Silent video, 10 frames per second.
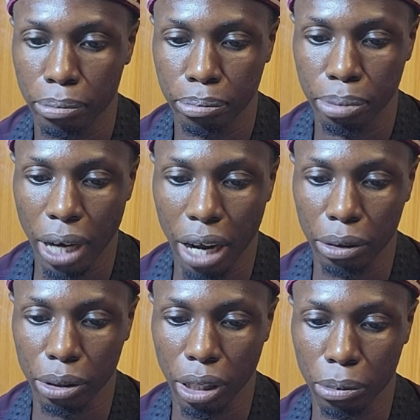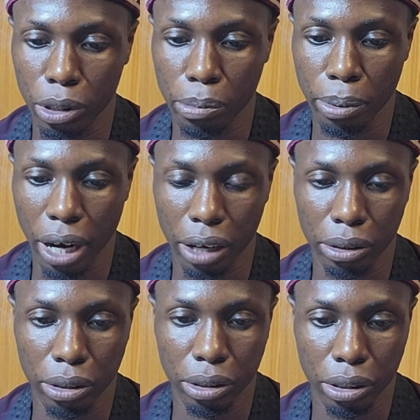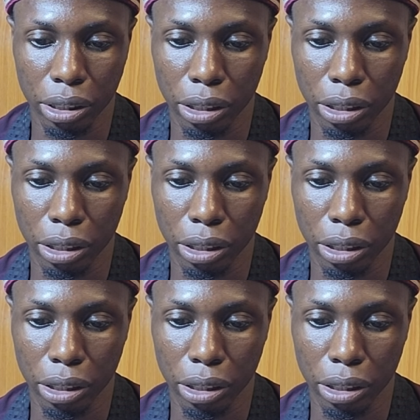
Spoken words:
Browse. I'm going to browse.